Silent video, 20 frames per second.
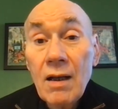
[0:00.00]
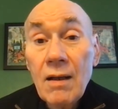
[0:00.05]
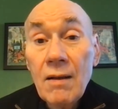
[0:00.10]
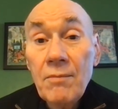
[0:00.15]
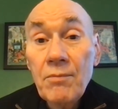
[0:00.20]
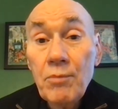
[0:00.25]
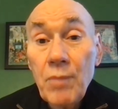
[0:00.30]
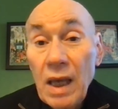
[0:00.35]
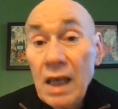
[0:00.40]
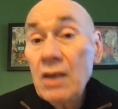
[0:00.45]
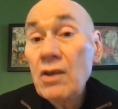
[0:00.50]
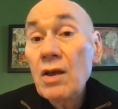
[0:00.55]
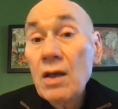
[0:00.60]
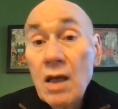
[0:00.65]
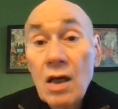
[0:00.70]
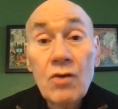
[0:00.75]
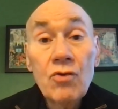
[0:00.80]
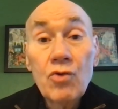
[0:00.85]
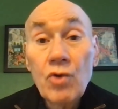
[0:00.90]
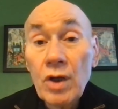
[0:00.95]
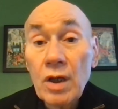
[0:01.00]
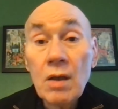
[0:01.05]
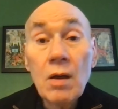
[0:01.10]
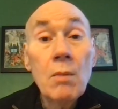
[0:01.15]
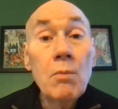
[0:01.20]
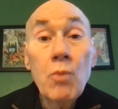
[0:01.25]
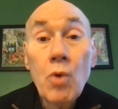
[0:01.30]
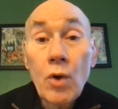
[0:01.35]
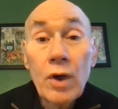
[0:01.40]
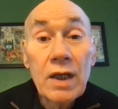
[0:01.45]
make the country
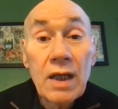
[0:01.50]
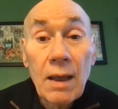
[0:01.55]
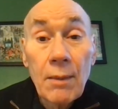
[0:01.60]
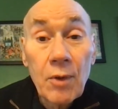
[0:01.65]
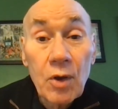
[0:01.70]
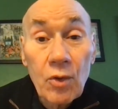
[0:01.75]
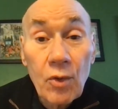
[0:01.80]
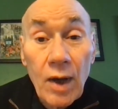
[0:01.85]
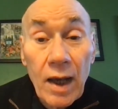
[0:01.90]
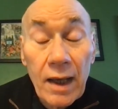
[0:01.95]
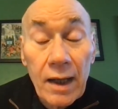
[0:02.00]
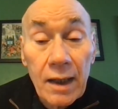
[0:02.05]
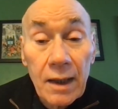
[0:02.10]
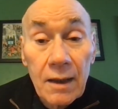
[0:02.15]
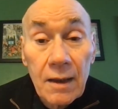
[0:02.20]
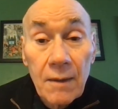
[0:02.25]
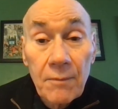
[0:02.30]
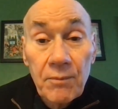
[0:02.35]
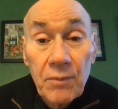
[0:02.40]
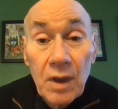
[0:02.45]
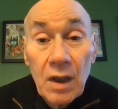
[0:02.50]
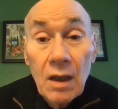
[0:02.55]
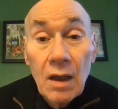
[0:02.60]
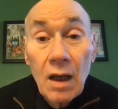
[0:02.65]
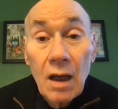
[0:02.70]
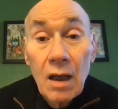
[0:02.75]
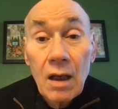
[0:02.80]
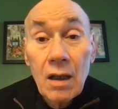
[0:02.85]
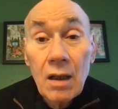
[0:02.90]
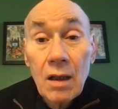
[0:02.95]
more democratic.
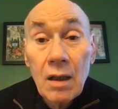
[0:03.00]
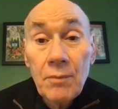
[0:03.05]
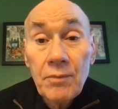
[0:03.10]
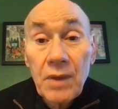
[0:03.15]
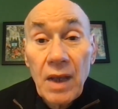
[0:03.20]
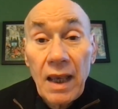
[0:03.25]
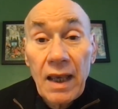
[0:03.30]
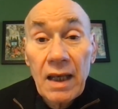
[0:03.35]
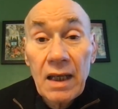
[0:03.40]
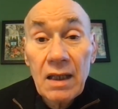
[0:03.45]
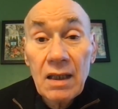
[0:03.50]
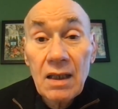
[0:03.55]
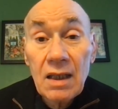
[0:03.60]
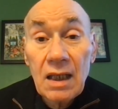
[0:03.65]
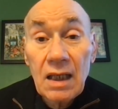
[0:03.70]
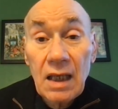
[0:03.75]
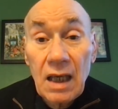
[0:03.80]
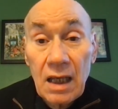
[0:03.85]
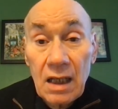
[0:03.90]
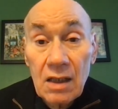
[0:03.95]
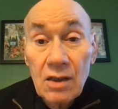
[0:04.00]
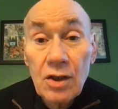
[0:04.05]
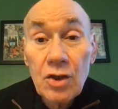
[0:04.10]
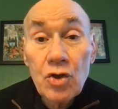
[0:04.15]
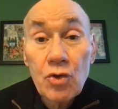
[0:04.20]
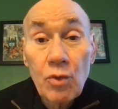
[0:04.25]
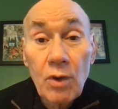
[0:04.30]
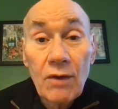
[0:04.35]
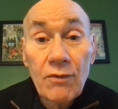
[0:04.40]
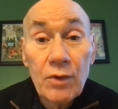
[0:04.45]
And the
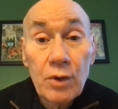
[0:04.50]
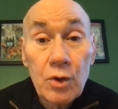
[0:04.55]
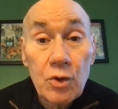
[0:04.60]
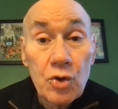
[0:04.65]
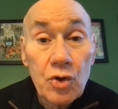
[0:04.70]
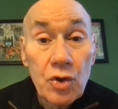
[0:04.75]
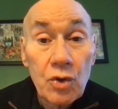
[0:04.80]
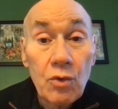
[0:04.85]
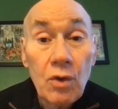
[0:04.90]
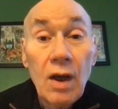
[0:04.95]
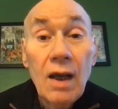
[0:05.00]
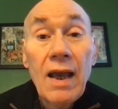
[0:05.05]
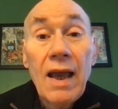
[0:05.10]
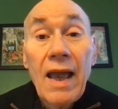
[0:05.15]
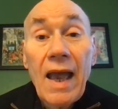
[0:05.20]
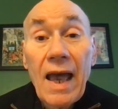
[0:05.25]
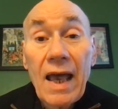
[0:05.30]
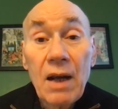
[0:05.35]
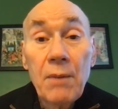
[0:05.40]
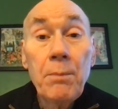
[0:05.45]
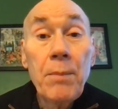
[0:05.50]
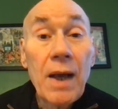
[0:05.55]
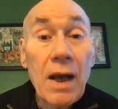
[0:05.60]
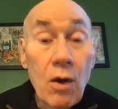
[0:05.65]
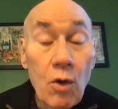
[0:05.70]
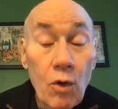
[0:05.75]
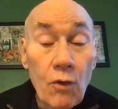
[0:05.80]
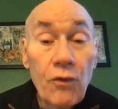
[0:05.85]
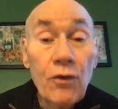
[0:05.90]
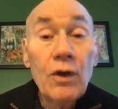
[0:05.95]
English Revolution had a
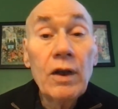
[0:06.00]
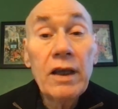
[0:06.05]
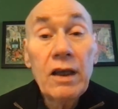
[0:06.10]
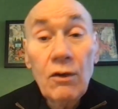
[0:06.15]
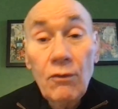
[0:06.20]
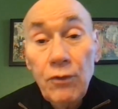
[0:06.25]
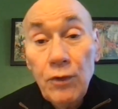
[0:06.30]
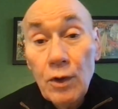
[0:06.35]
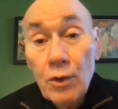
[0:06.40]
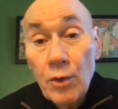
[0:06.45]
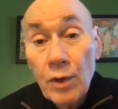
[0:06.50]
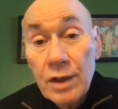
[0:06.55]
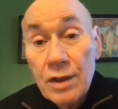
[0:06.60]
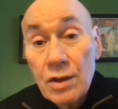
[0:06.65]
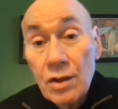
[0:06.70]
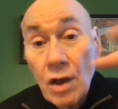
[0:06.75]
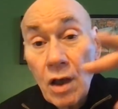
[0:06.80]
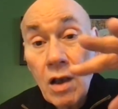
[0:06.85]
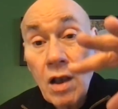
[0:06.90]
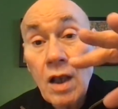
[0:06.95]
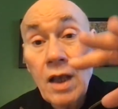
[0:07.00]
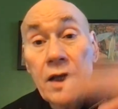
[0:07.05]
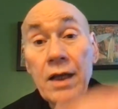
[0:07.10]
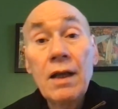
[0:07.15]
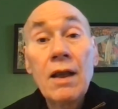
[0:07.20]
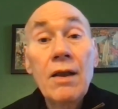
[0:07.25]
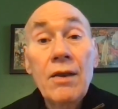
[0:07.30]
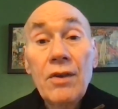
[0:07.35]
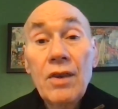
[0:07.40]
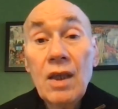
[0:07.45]
powerful influence
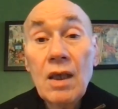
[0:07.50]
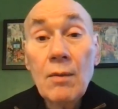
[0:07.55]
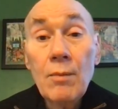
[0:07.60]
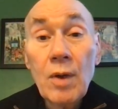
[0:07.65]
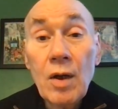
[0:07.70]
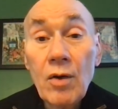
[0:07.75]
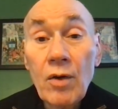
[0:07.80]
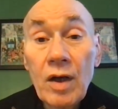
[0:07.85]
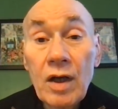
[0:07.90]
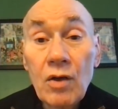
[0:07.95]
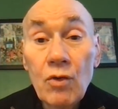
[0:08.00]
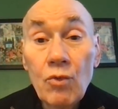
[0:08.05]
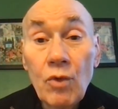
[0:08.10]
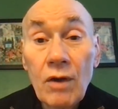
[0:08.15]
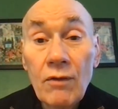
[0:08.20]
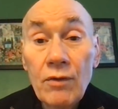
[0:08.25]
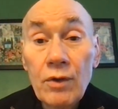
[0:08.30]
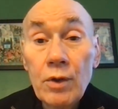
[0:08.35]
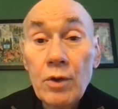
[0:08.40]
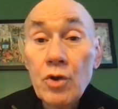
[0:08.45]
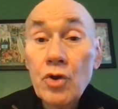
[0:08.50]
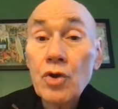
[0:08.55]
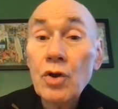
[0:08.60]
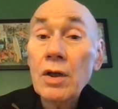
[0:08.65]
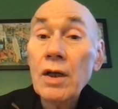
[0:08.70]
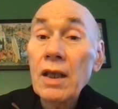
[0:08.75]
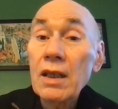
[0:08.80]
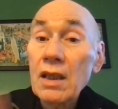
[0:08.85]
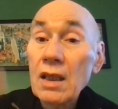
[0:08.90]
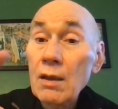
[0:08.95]
on the American
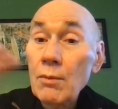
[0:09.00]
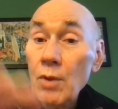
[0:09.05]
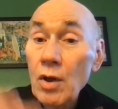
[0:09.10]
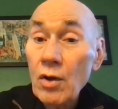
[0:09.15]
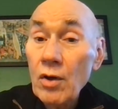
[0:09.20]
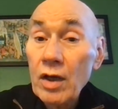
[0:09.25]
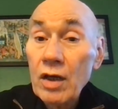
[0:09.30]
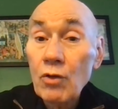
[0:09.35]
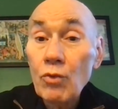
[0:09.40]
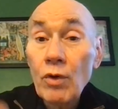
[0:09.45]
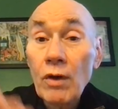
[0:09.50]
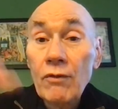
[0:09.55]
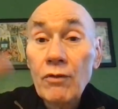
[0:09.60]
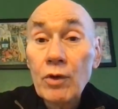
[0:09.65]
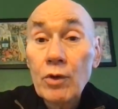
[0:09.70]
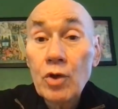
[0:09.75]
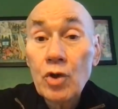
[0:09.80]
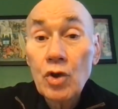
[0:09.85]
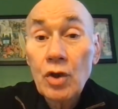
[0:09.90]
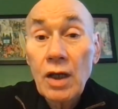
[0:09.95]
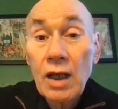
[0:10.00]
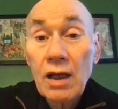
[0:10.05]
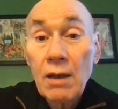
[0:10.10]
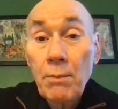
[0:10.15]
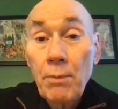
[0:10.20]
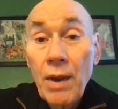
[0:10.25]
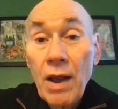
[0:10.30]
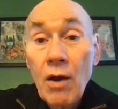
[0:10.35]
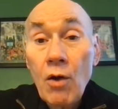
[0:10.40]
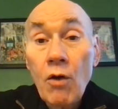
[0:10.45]
Revolution, and the American Revolution had a
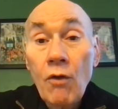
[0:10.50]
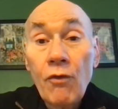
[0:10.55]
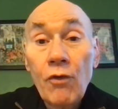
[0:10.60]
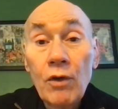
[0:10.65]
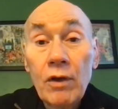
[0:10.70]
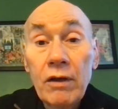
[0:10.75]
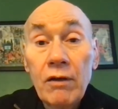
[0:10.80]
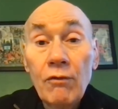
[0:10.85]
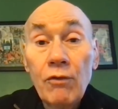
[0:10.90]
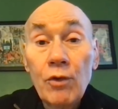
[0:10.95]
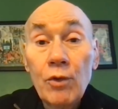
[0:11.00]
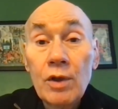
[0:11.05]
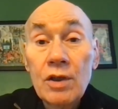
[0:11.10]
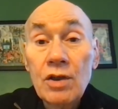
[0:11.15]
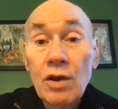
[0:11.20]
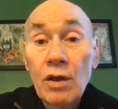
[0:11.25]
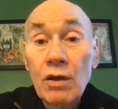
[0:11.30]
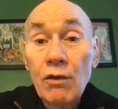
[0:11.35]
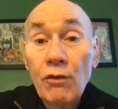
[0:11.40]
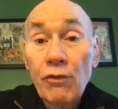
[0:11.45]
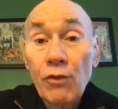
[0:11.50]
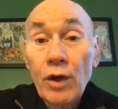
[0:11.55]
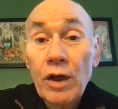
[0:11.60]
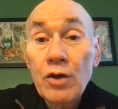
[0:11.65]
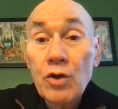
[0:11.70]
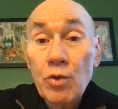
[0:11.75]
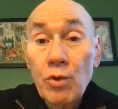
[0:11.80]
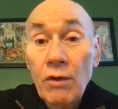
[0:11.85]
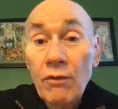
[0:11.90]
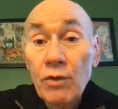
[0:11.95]
powerful influence on the
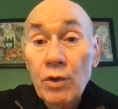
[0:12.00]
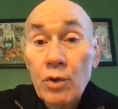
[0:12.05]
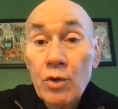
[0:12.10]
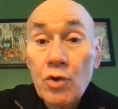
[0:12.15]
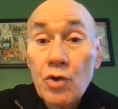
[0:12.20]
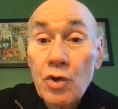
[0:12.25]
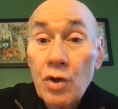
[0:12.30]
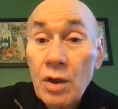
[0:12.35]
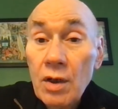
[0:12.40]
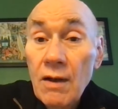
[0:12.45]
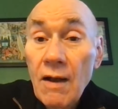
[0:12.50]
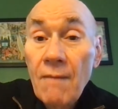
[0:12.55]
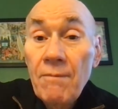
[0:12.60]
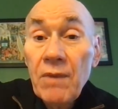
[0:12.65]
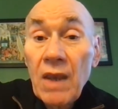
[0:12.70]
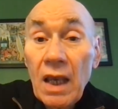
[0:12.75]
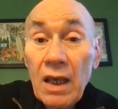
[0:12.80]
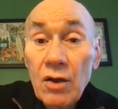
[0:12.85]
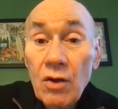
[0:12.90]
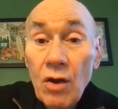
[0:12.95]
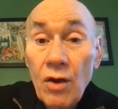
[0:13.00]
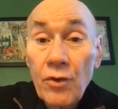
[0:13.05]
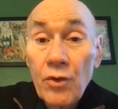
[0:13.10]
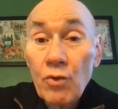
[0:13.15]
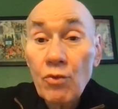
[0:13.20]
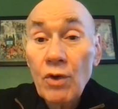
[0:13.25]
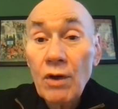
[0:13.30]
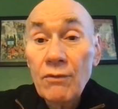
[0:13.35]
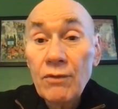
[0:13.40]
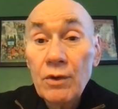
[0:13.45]
French Revolution and other
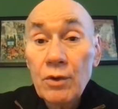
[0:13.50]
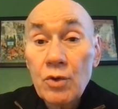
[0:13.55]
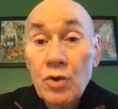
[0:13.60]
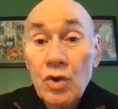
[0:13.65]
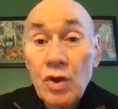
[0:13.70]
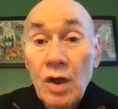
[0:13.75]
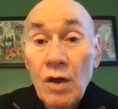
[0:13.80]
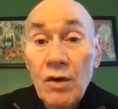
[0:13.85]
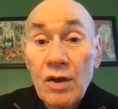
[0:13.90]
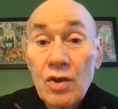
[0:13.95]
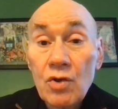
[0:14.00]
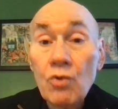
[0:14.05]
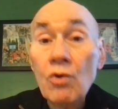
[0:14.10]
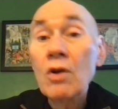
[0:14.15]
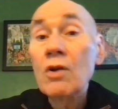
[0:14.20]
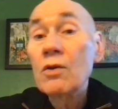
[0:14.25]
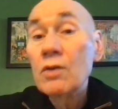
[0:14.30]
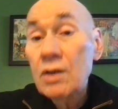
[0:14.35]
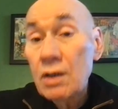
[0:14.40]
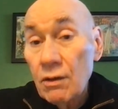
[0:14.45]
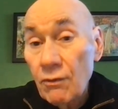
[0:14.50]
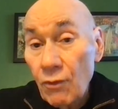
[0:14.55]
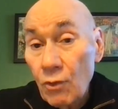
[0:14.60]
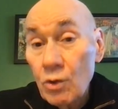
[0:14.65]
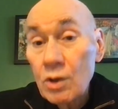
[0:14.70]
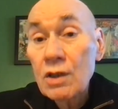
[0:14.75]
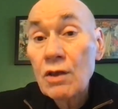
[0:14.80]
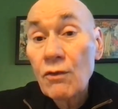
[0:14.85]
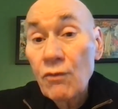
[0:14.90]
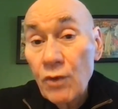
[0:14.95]
revolutionary struggles, and of
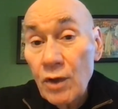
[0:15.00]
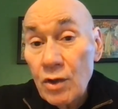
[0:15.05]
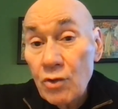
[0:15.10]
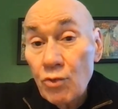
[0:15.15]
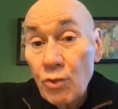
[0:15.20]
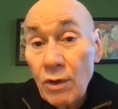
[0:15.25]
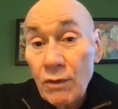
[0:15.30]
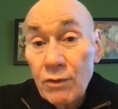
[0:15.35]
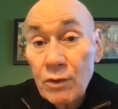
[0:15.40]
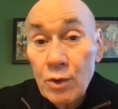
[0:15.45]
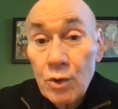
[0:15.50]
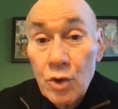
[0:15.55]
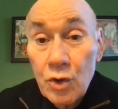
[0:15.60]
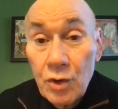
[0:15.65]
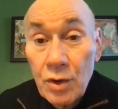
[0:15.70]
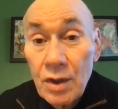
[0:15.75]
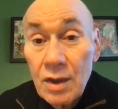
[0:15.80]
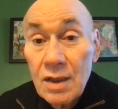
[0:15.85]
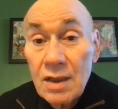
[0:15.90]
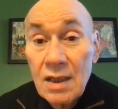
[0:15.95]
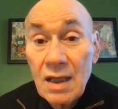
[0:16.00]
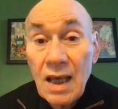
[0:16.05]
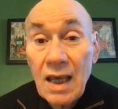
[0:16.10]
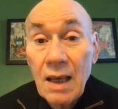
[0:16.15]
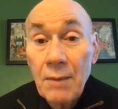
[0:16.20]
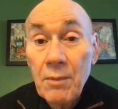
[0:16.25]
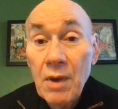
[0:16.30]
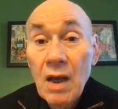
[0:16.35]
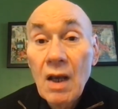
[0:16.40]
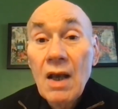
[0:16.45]
course the French Revolution the
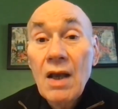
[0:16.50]
same.